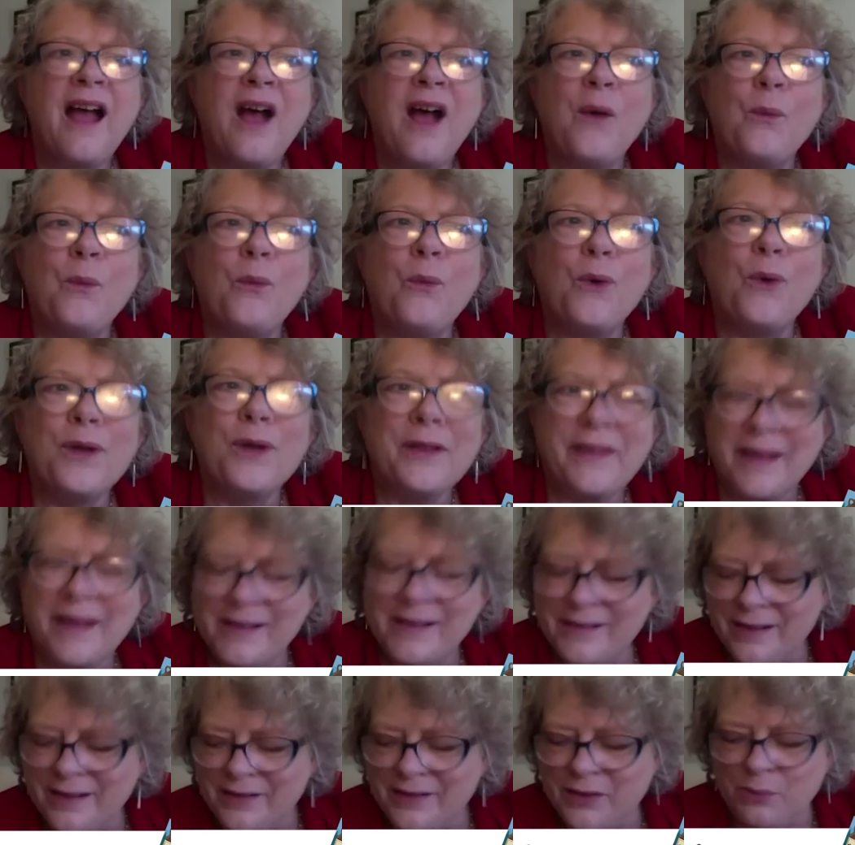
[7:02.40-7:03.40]
one of the
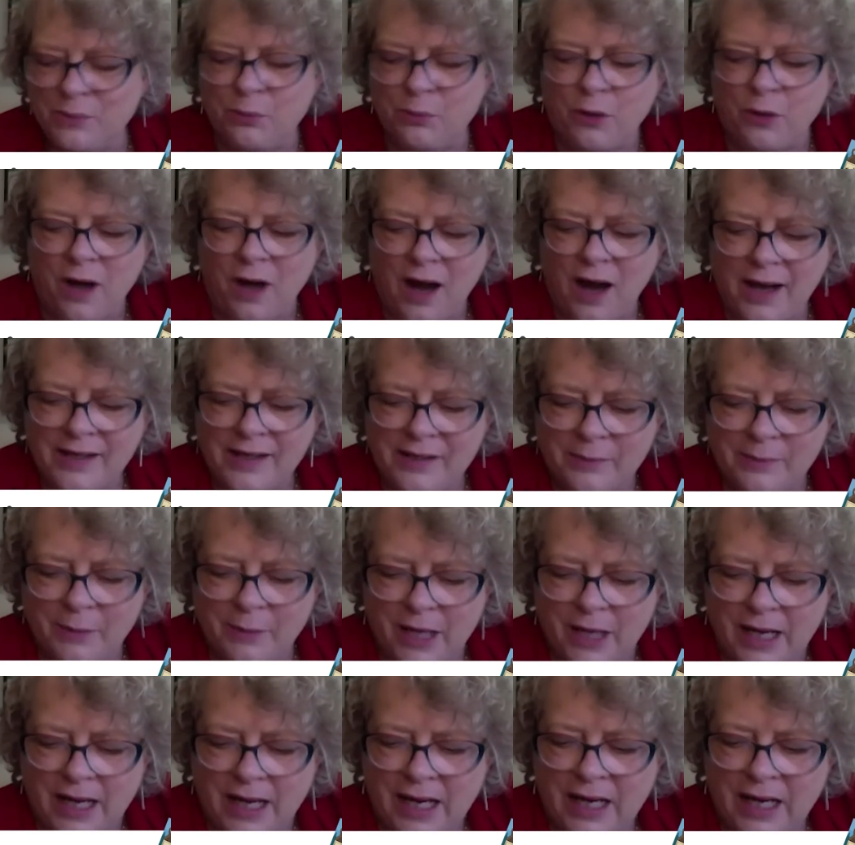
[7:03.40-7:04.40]
things that surprised
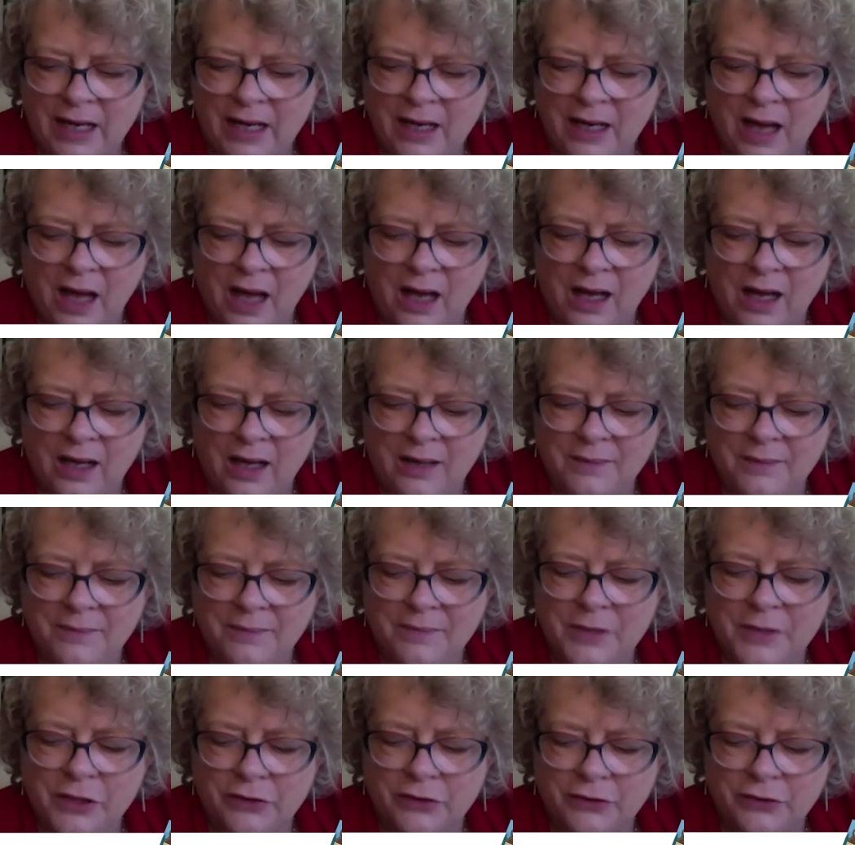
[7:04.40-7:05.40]
me uh,
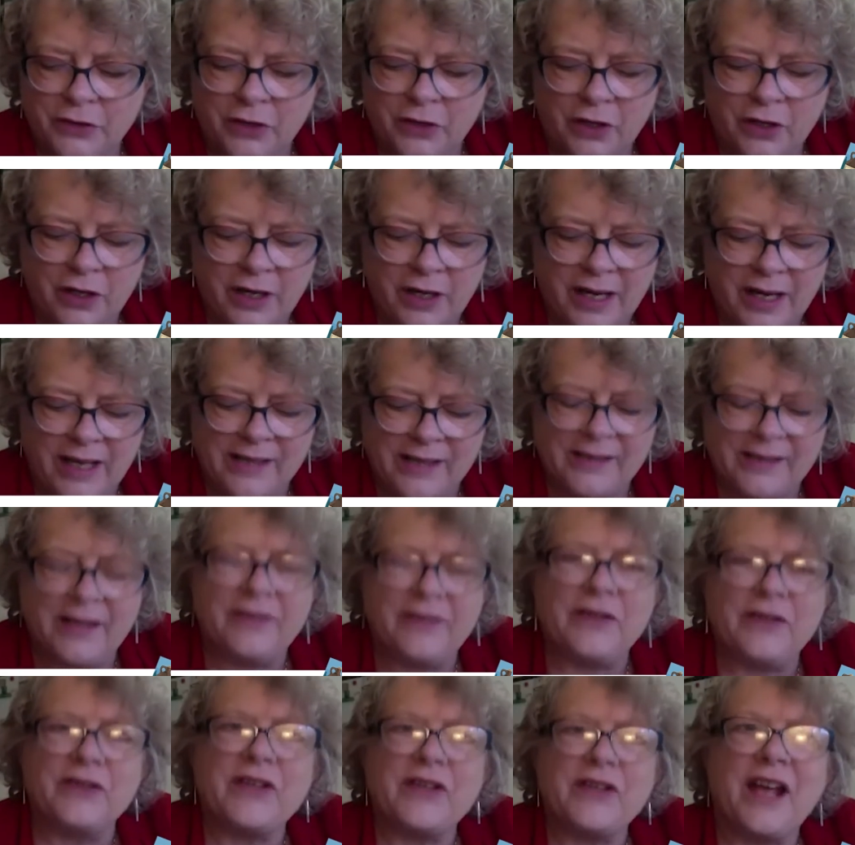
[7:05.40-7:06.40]
to learn is
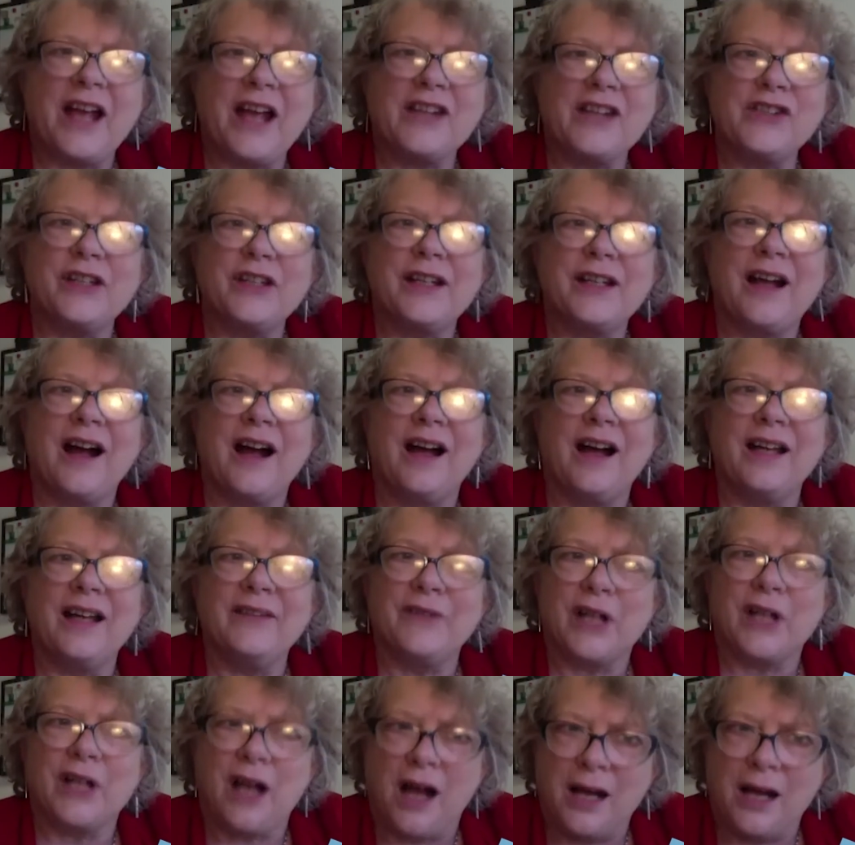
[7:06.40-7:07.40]
that there's actually kind
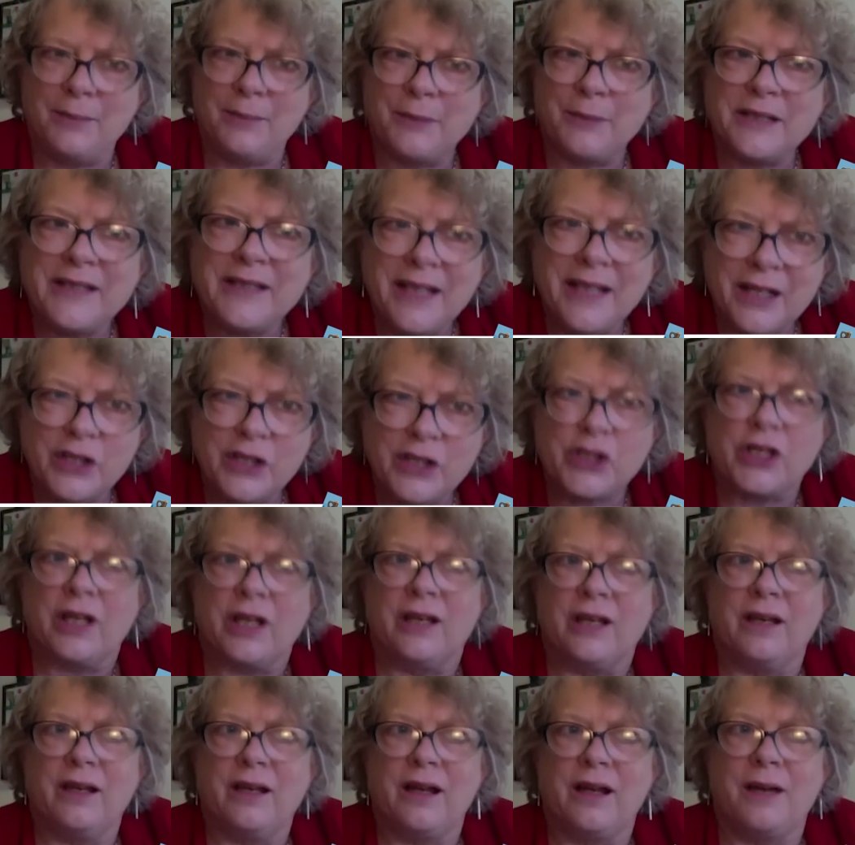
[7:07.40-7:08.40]
of a
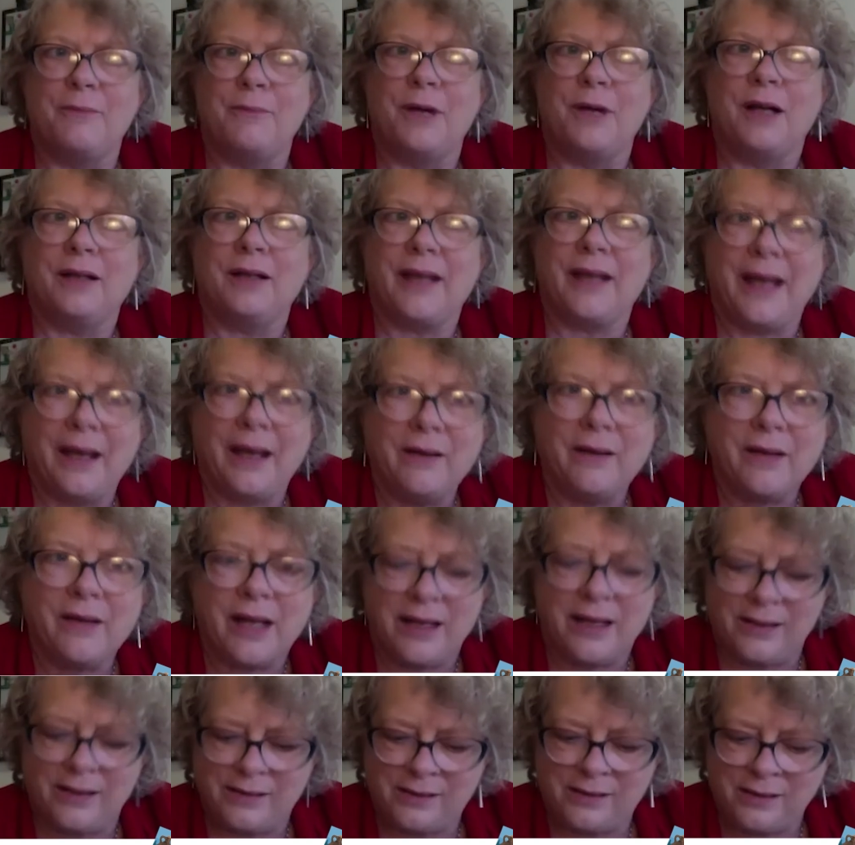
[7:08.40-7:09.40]
competition among
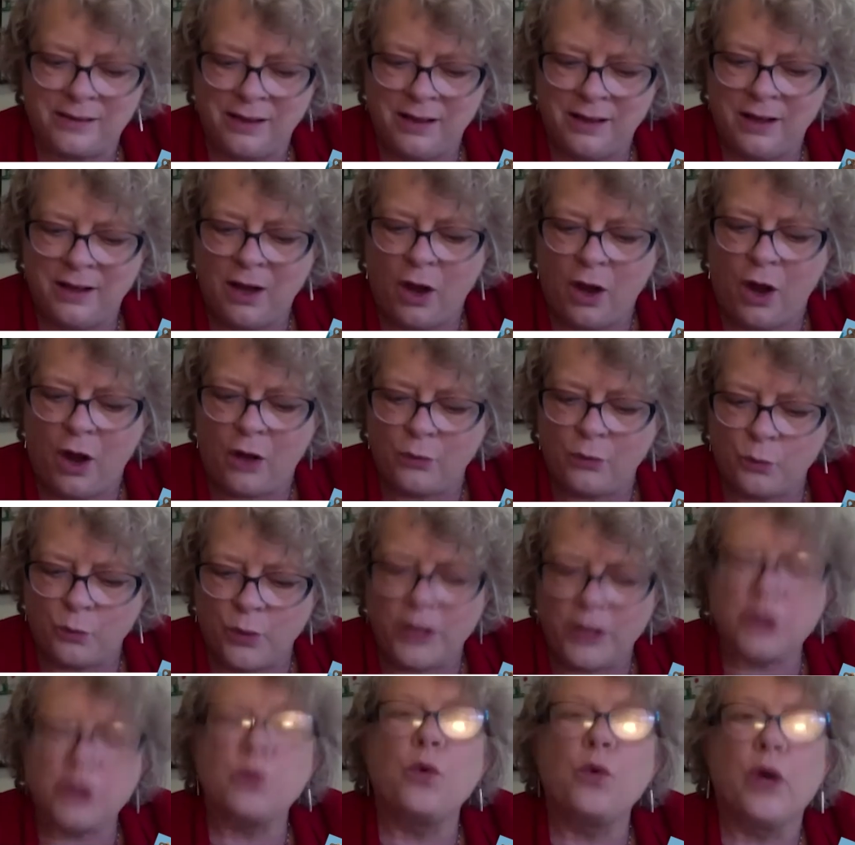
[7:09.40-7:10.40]
counties on
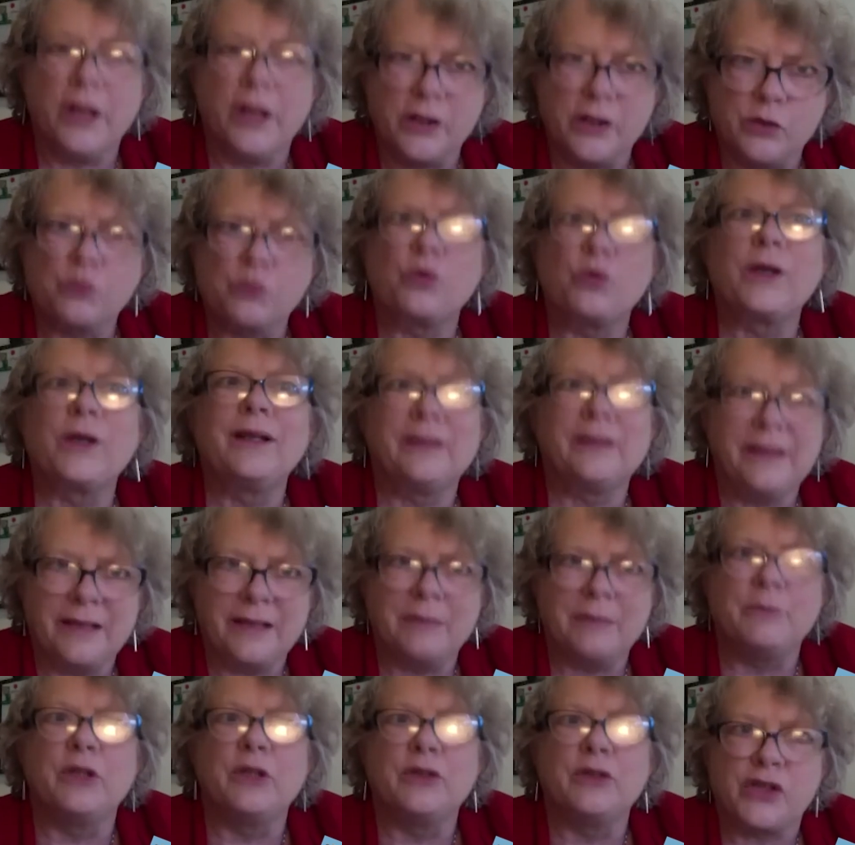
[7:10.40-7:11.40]
which one is really
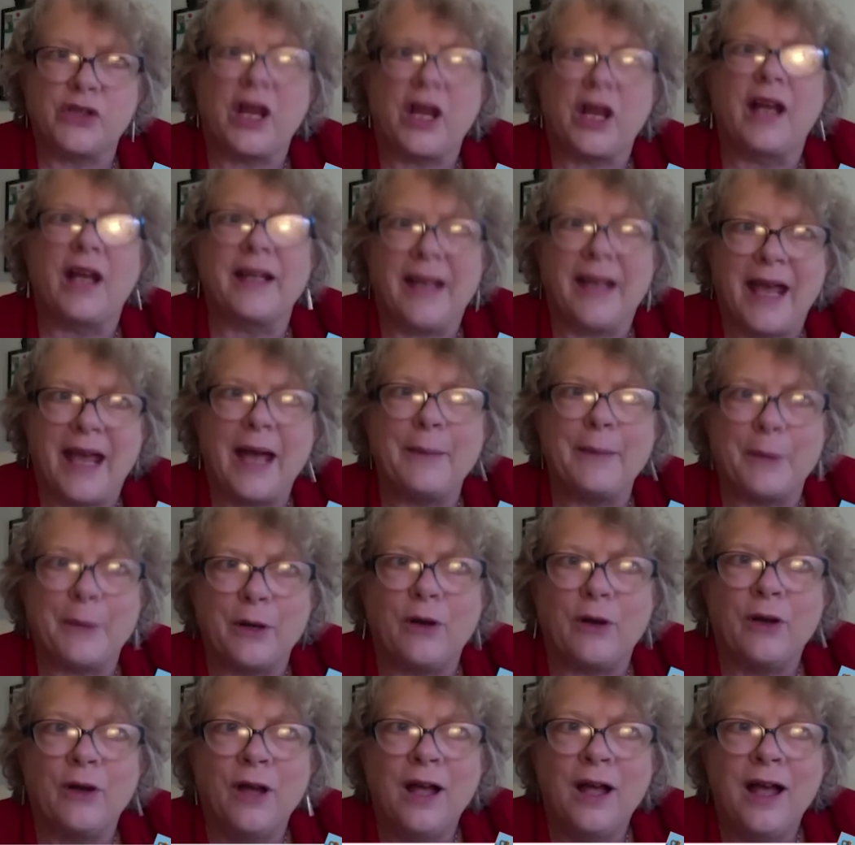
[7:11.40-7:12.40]
the moonshine capital.